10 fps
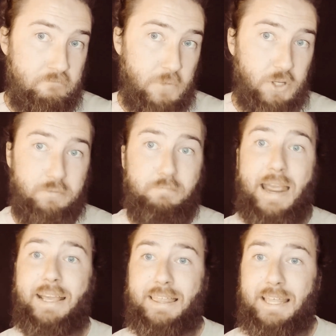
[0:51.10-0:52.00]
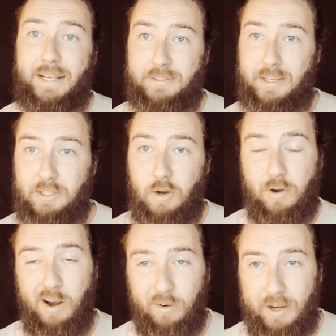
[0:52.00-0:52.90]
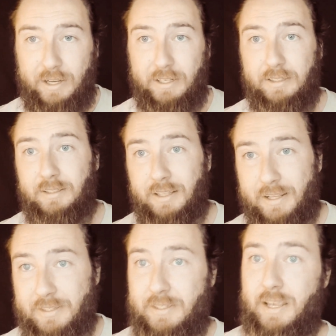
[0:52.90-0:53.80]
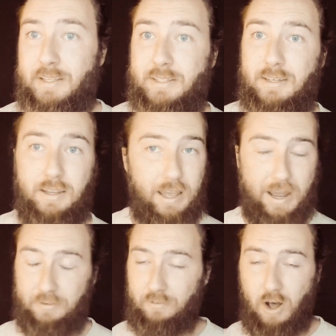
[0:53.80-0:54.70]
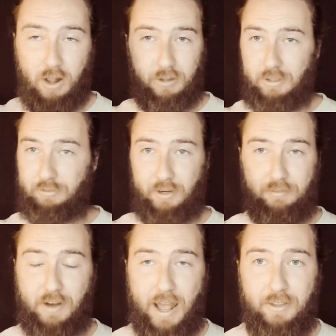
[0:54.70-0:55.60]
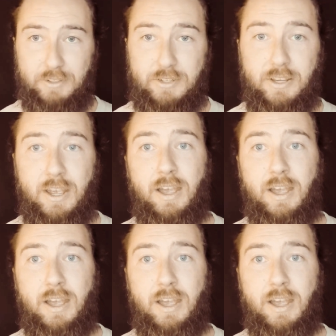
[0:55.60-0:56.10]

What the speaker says: just make things that don't already exist out of all of the free files.